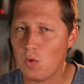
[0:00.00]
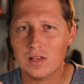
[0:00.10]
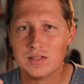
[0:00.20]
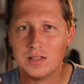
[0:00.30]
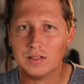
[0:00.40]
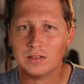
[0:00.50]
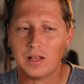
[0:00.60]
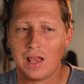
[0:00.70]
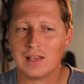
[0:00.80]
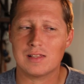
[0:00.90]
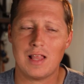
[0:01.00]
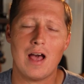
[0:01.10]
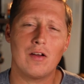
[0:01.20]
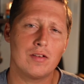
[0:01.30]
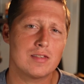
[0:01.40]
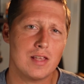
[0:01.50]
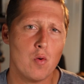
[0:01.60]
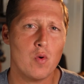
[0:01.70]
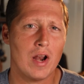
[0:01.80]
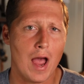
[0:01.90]
wasn't as loud as, say,
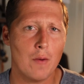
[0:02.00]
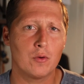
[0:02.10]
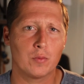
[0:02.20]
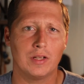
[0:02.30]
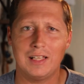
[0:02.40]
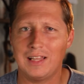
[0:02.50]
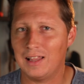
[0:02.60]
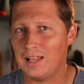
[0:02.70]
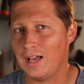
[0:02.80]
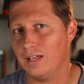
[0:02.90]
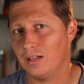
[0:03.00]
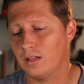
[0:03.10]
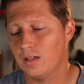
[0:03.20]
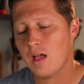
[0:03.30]
what I would really like.